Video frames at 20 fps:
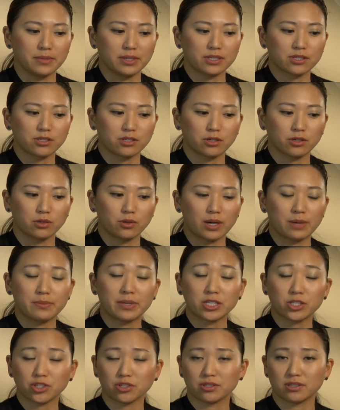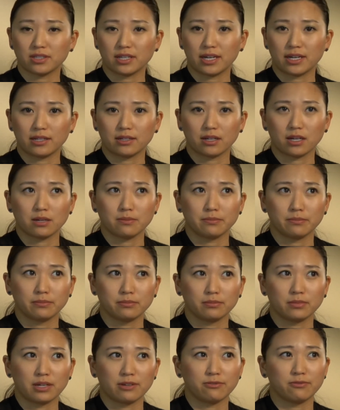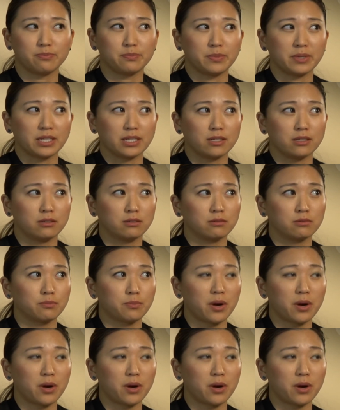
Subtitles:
So I mentioned that I've been